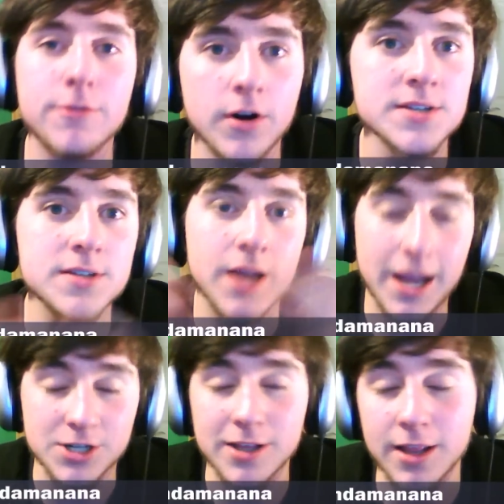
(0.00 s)
us,
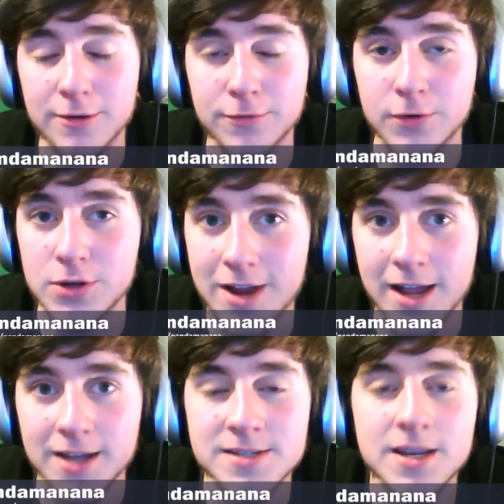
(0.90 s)
actually lucky for you
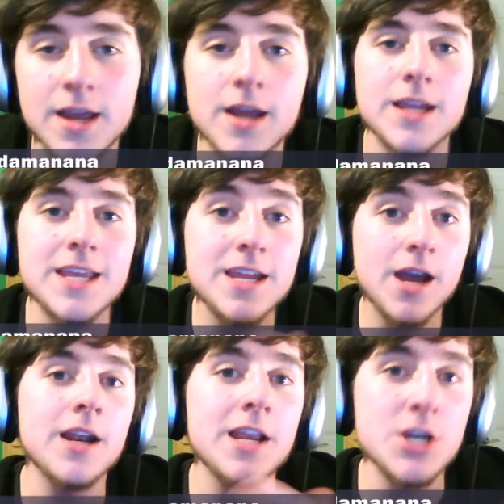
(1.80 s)
guys, he
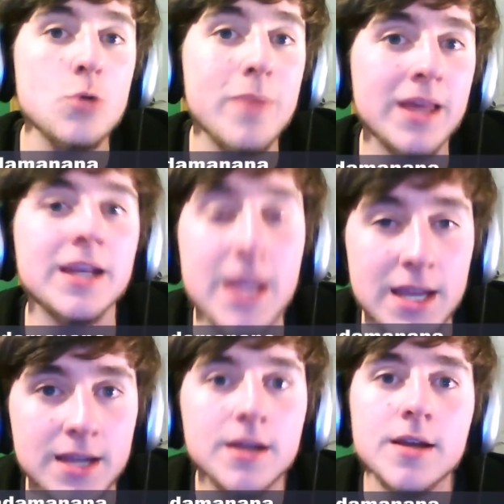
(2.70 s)
got a new beta
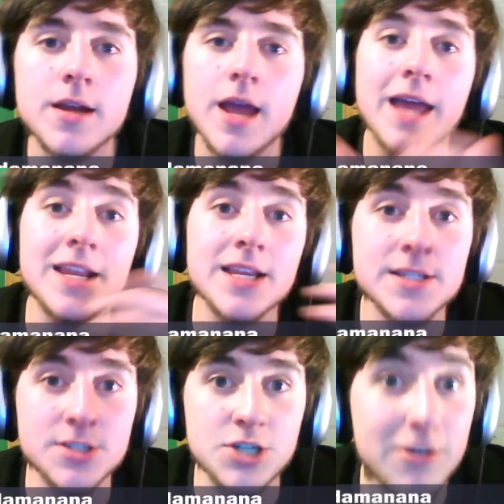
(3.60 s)
key, and
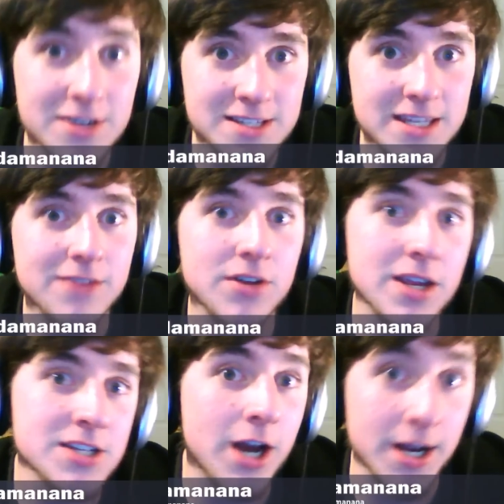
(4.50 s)
he's generously giving it
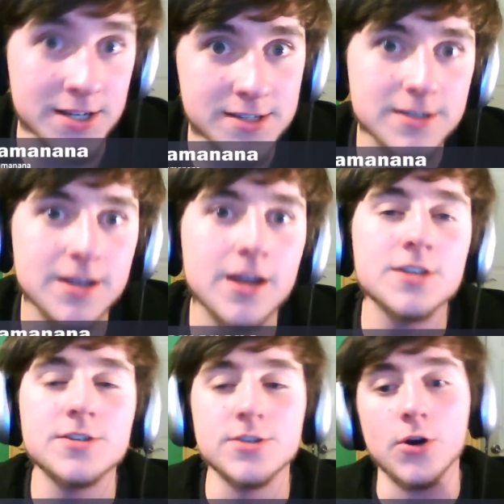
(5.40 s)
to us.
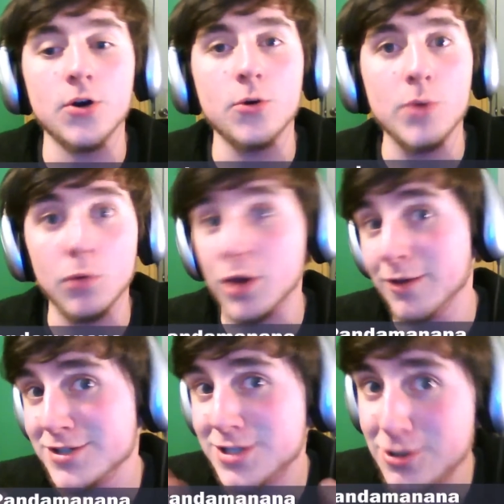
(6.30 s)
So we will give
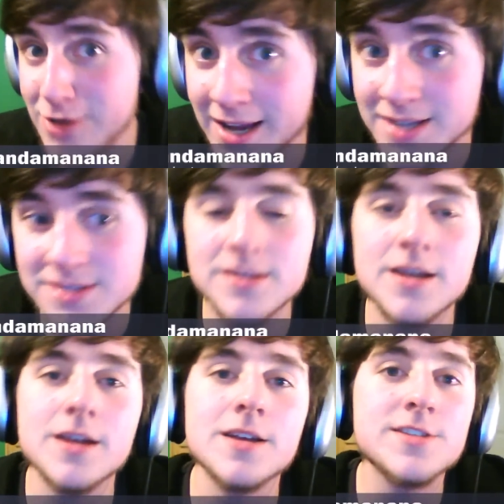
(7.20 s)
it to you guys.
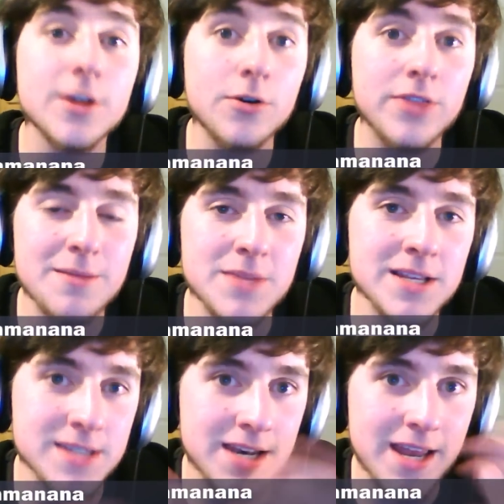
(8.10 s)
So that
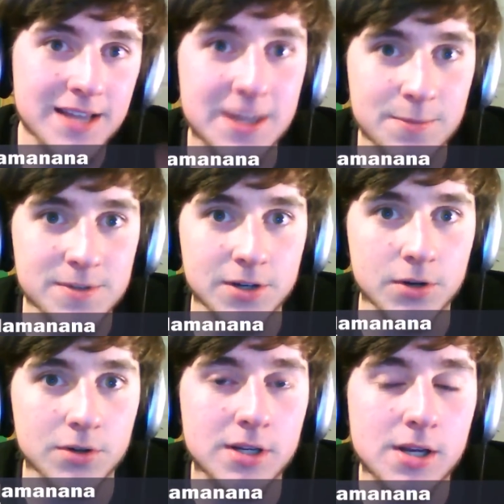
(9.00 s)
means that next
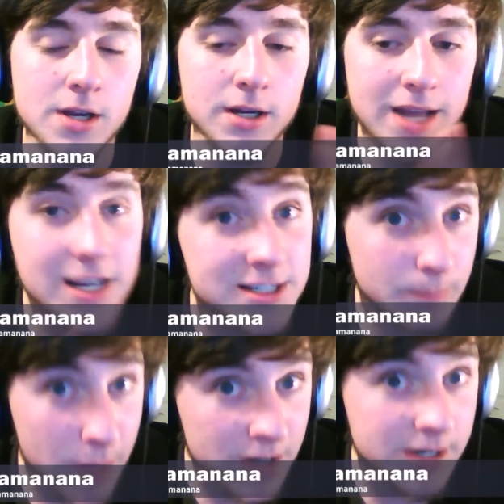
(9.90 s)
episode, next
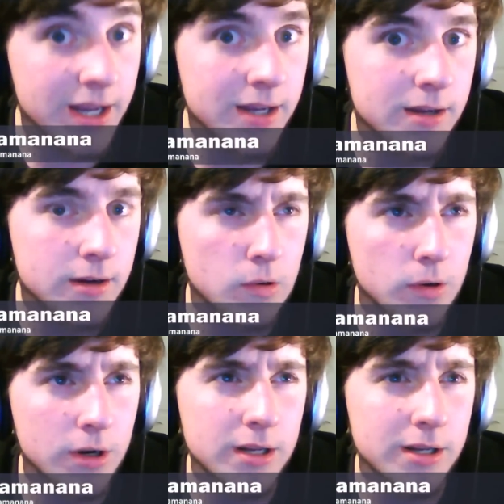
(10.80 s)
Monday,
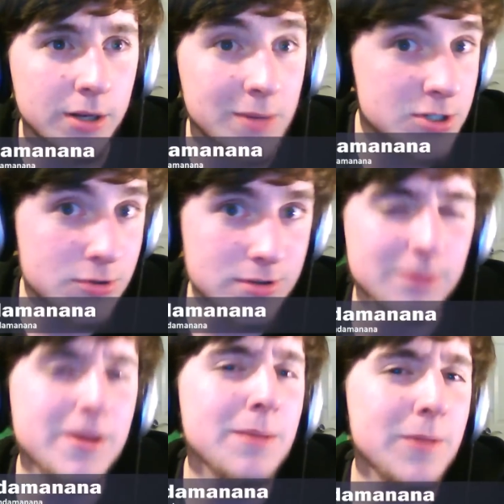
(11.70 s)
or it'll be
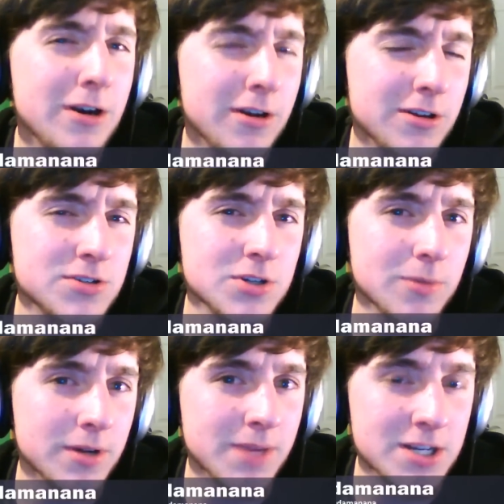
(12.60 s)
uploaded on
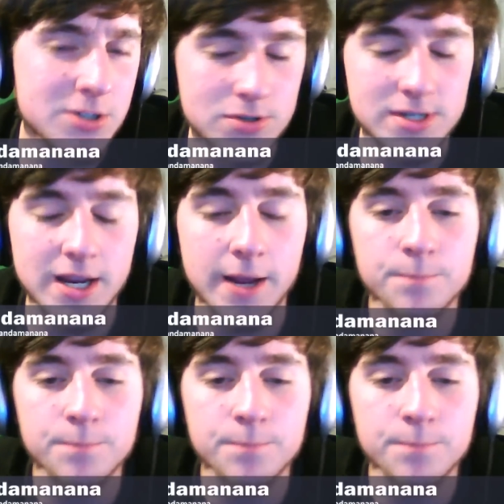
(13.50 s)
YouTube by Tuesday,